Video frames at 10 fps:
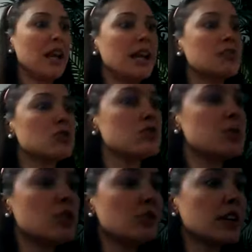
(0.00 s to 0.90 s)
Let's
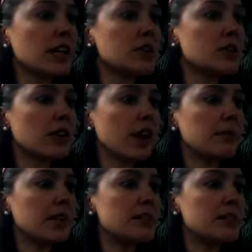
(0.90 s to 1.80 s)
switch over to
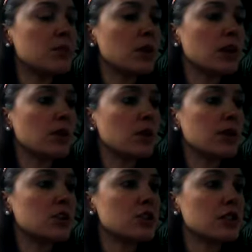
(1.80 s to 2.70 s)
Instagram. Let's see what other
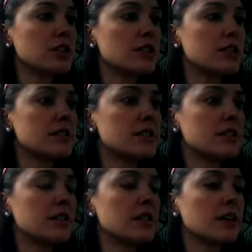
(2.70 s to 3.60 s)
questions,
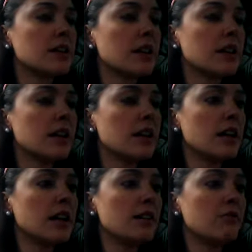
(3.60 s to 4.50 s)

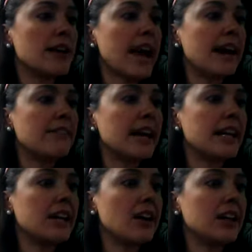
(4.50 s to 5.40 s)
if we have
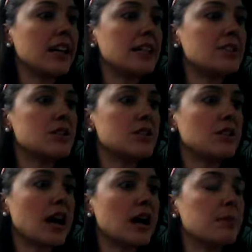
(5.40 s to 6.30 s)
any on
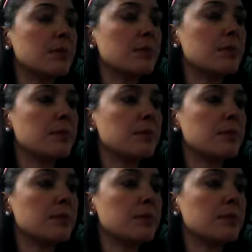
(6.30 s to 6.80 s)
Instagram.